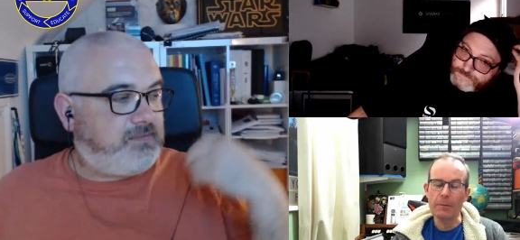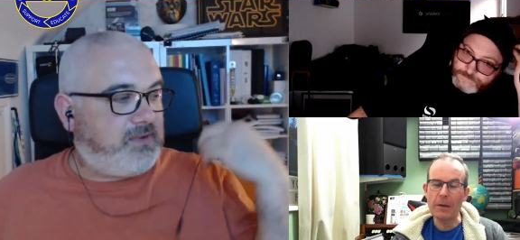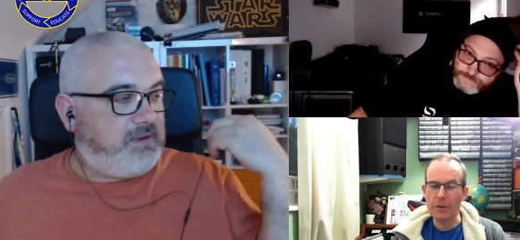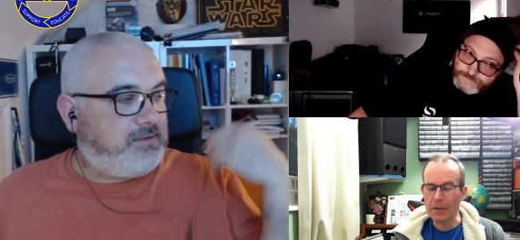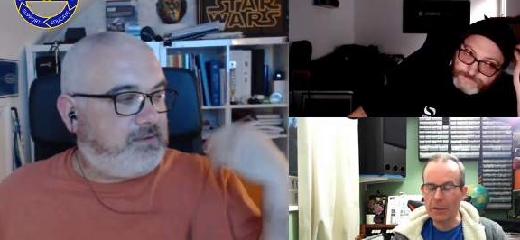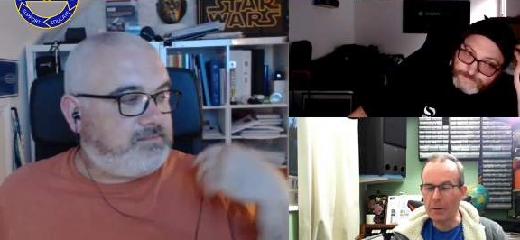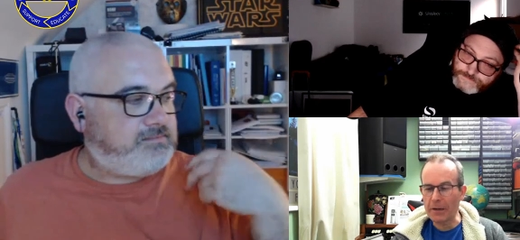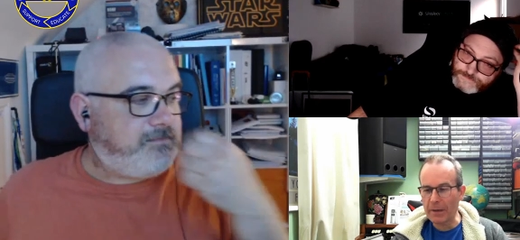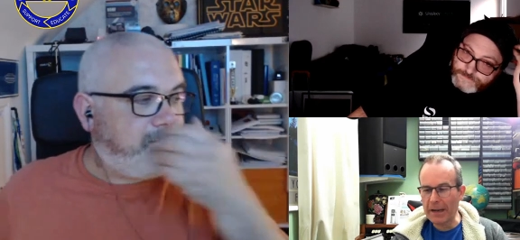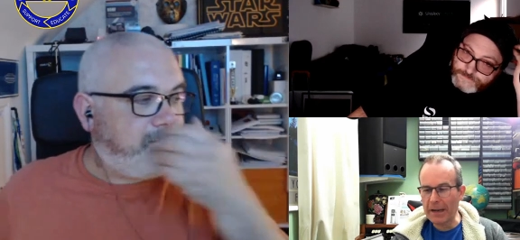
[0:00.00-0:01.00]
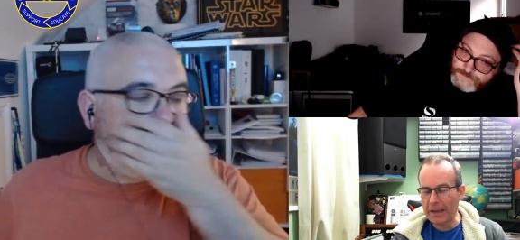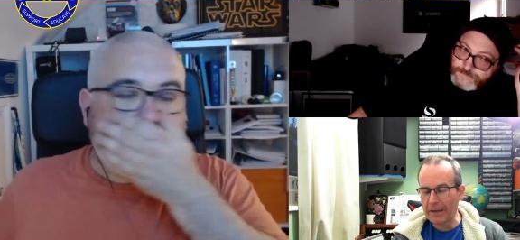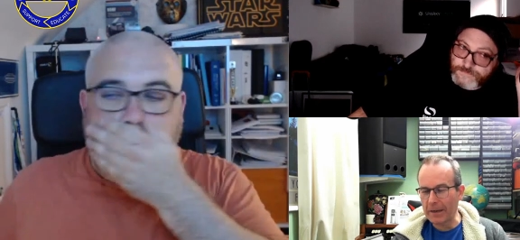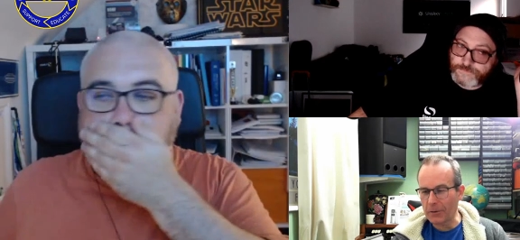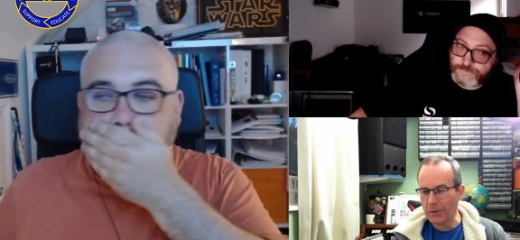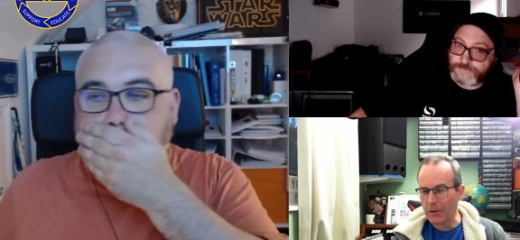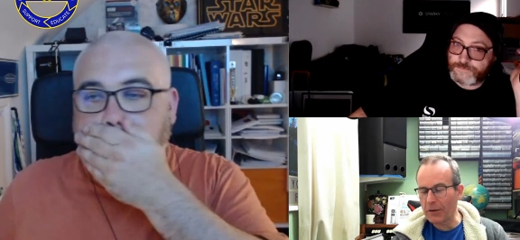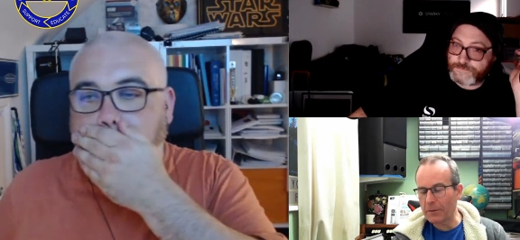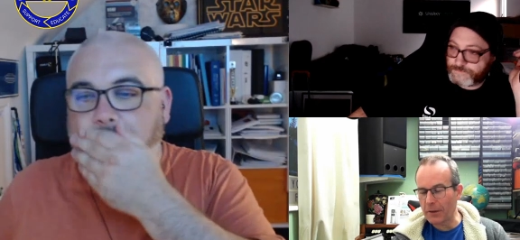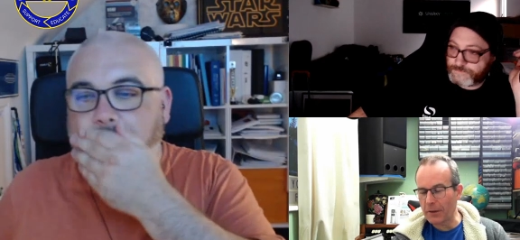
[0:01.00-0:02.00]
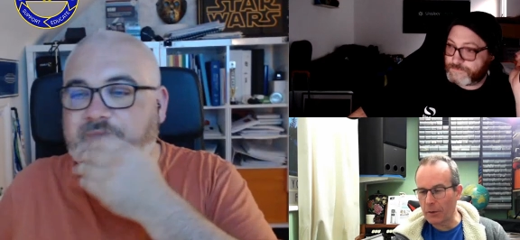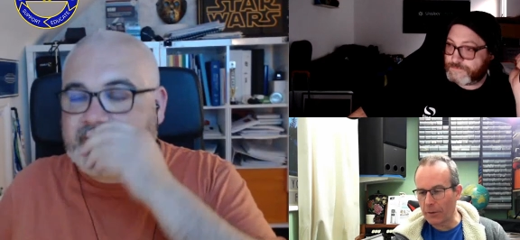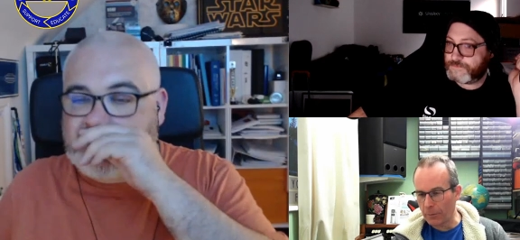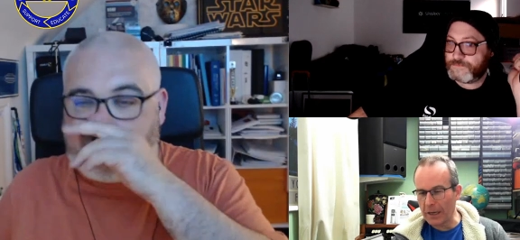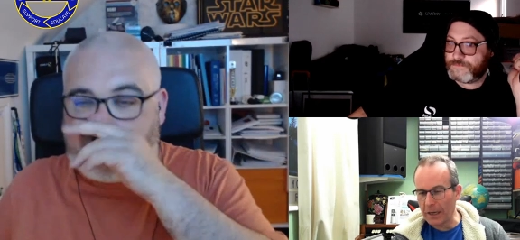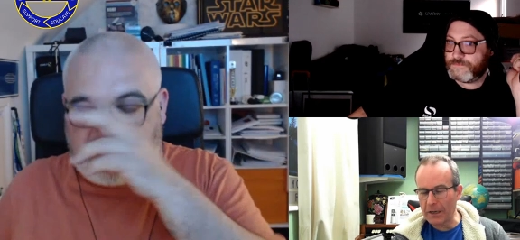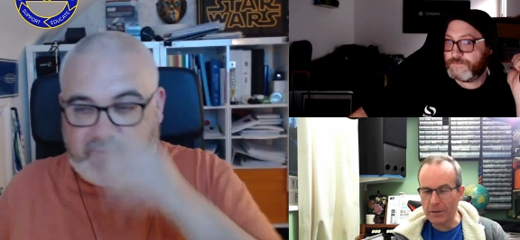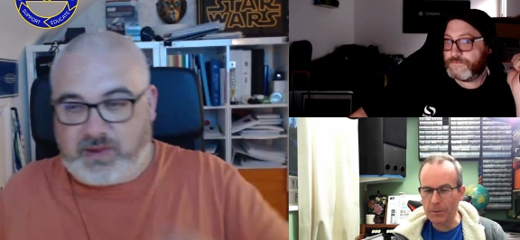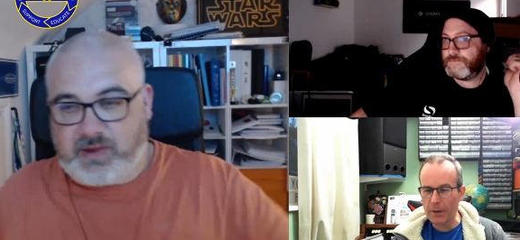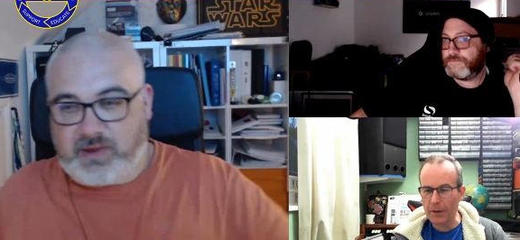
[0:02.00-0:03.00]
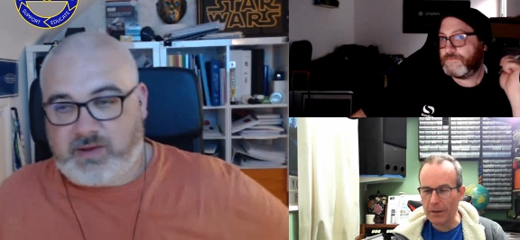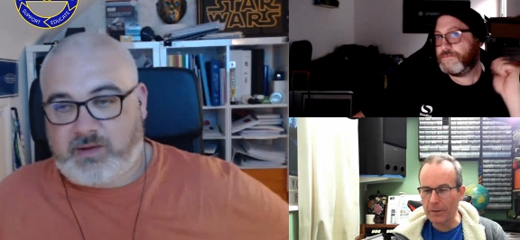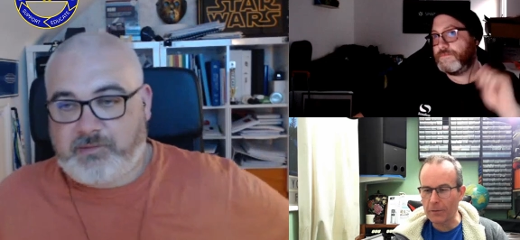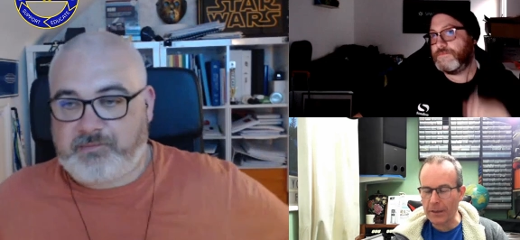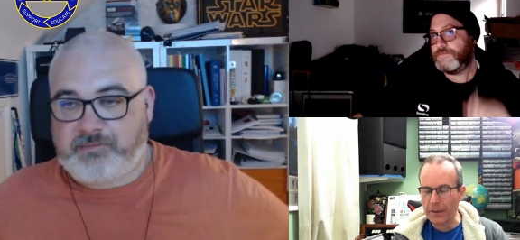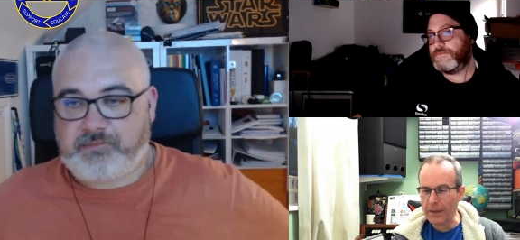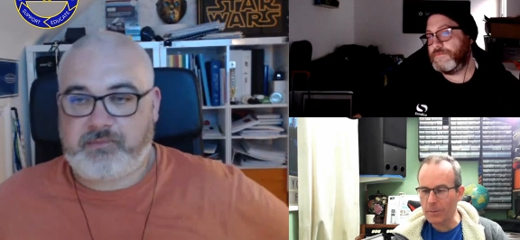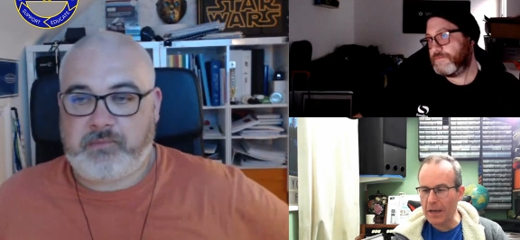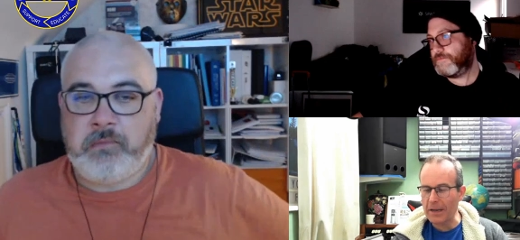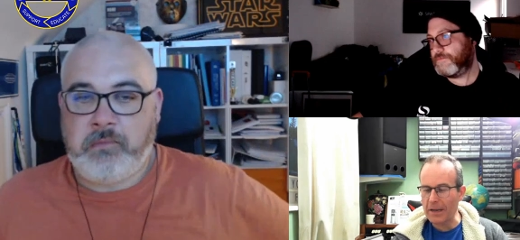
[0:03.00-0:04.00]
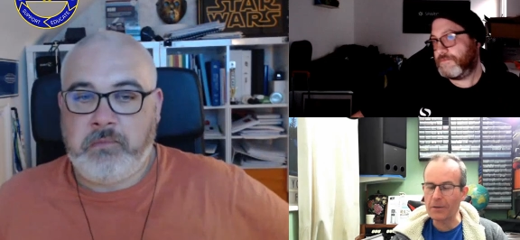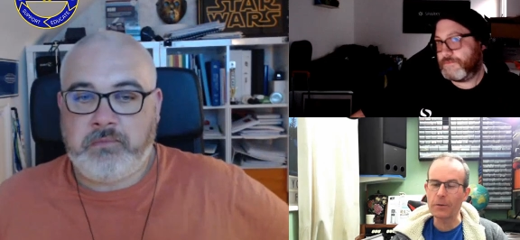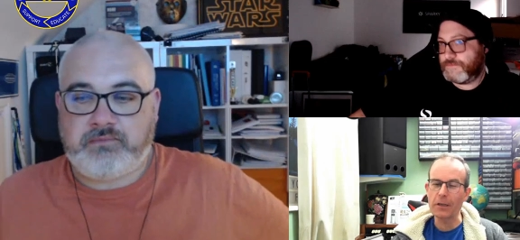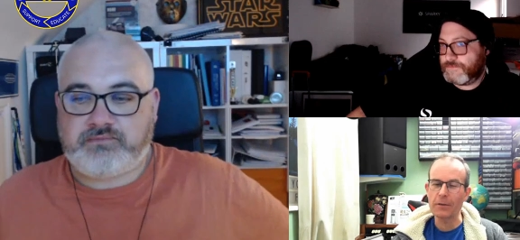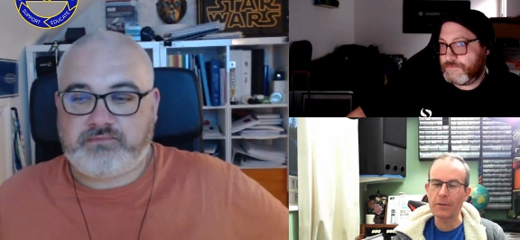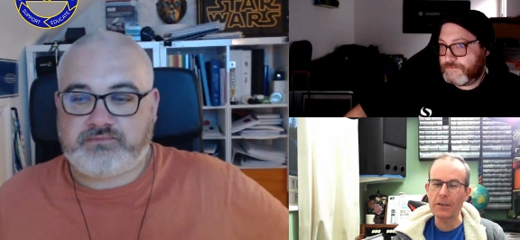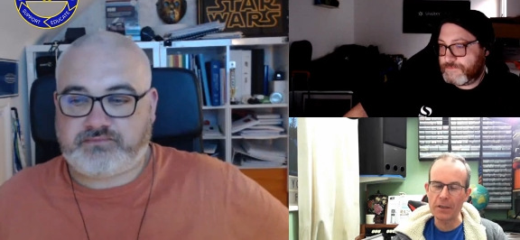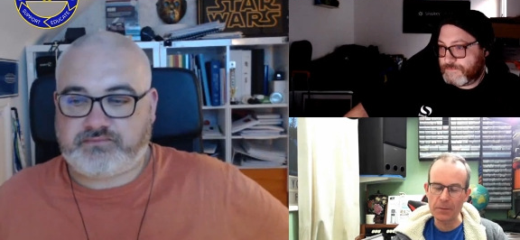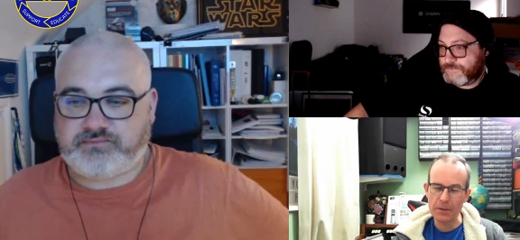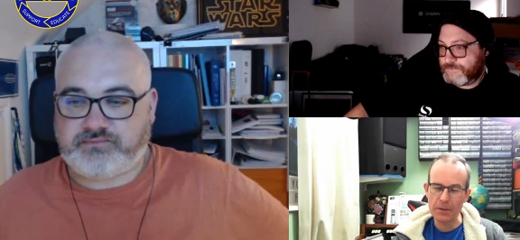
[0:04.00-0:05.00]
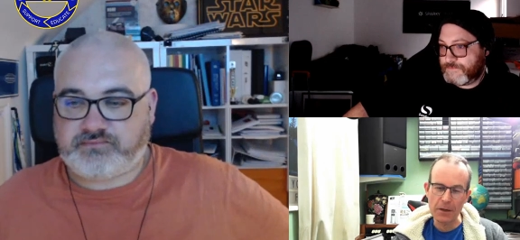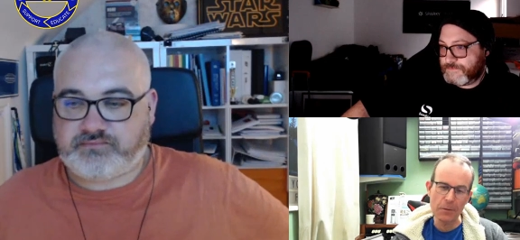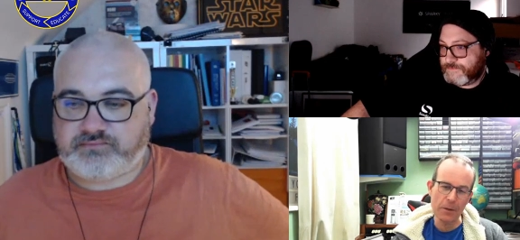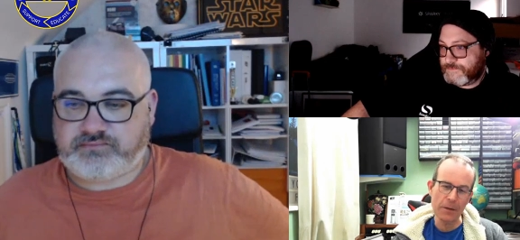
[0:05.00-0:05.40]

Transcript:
Speaker 1: you would have had people just going and banging in electrodes randomly all over the place and spiking through the gas main and all kinds of other stuff.